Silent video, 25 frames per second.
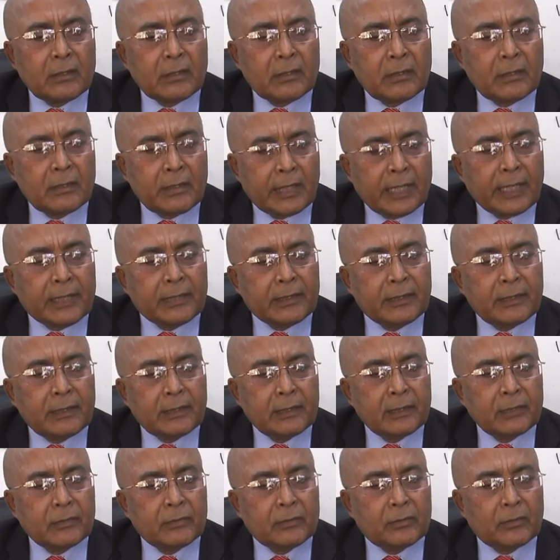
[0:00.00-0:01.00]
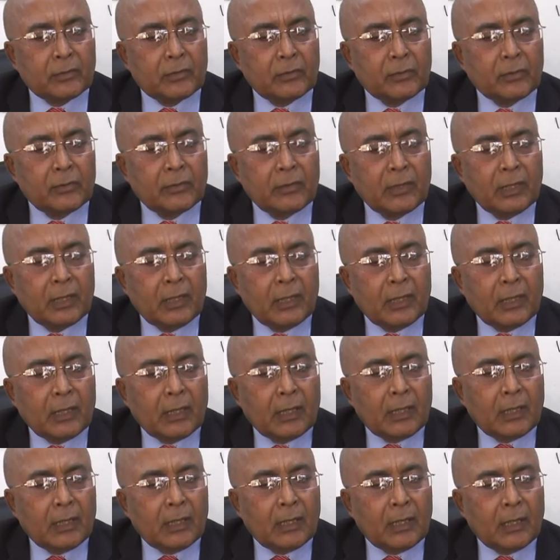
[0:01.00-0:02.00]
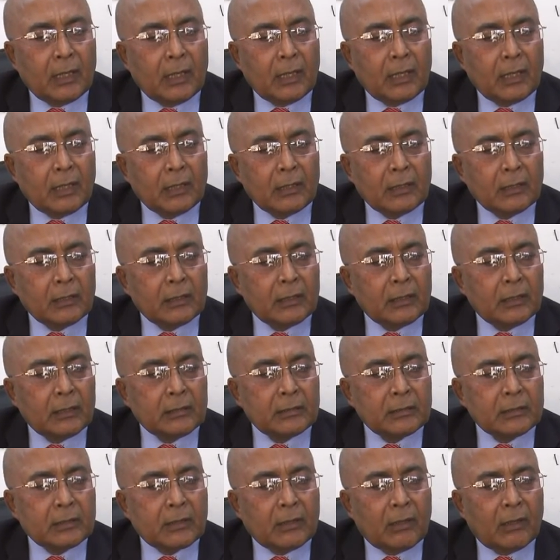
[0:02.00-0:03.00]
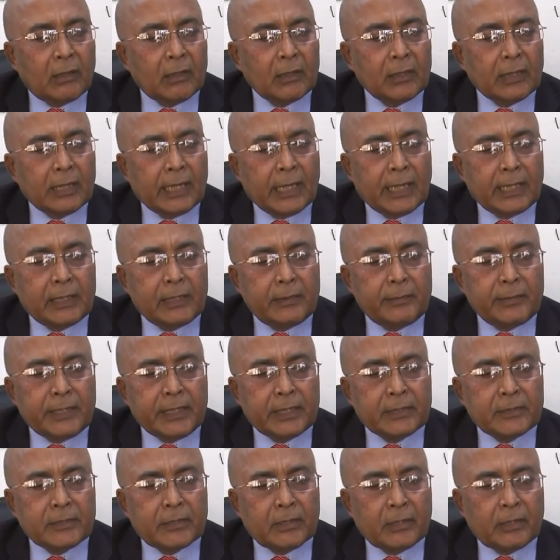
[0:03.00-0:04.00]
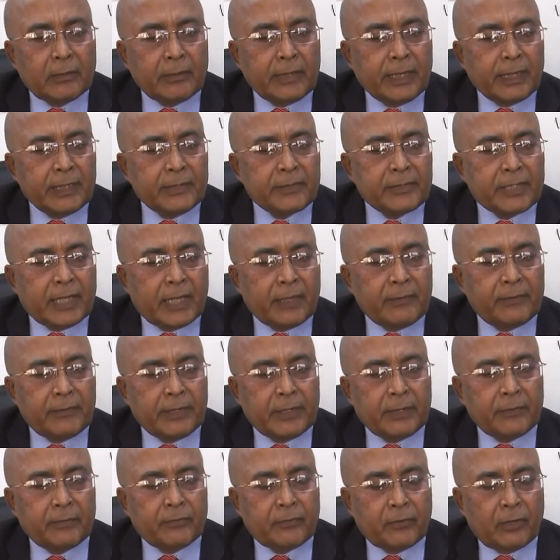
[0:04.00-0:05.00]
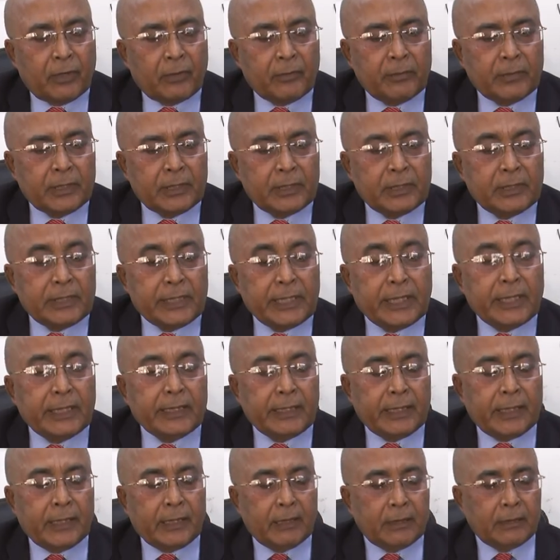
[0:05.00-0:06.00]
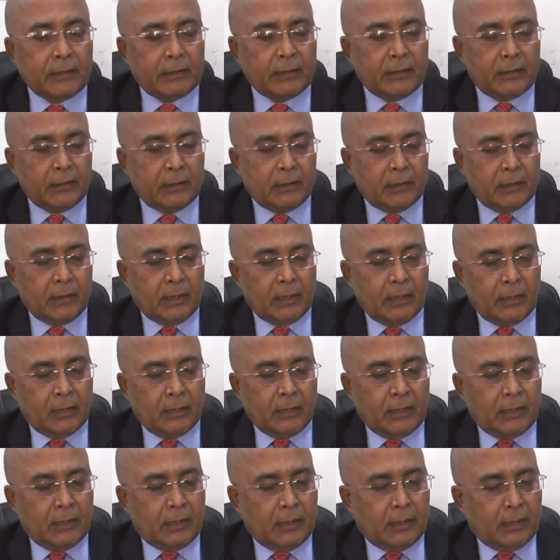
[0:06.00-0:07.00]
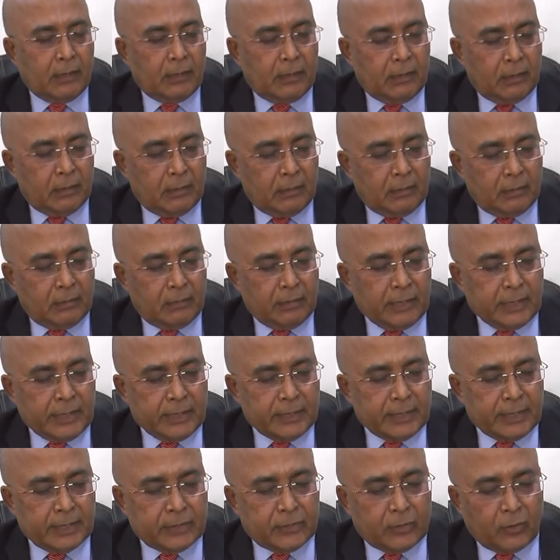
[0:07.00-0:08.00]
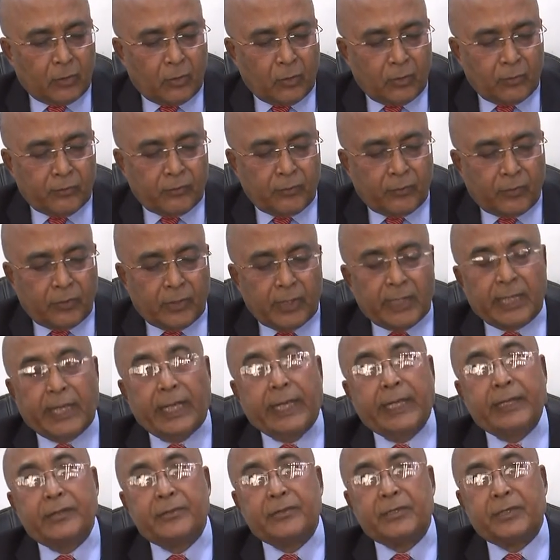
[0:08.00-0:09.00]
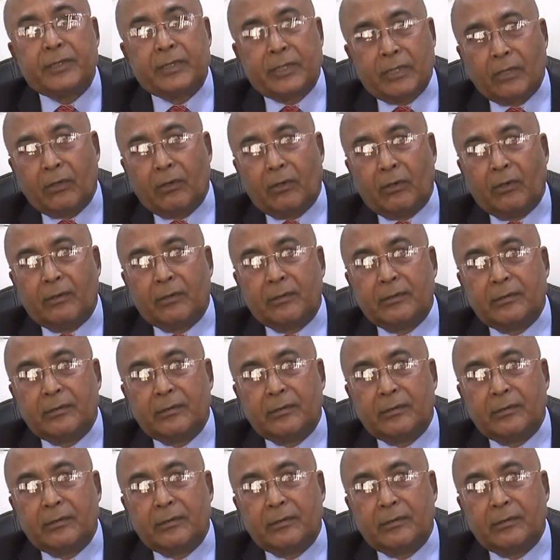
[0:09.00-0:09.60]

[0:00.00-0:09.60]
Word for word: read through, uh, it's called Elimination of HIV from DNA raises hope for AIDS cure.